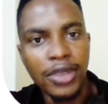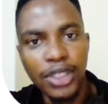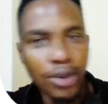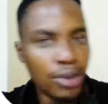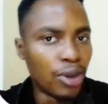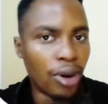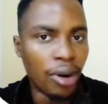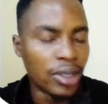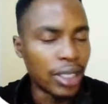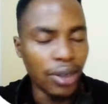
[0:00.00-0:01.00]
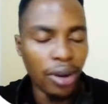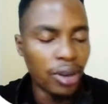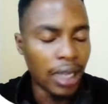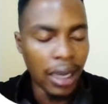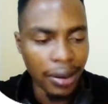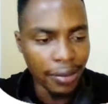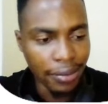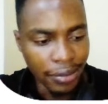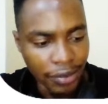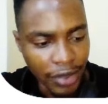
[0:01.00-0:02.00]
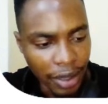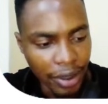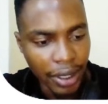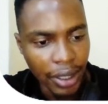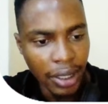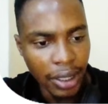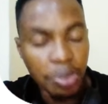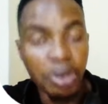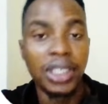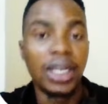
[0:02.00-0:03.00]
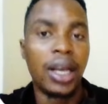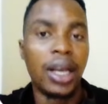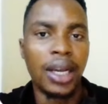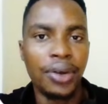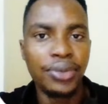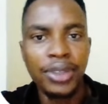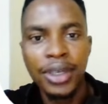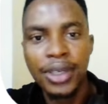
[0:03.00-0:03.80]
Google Docs, and all of that very personal account.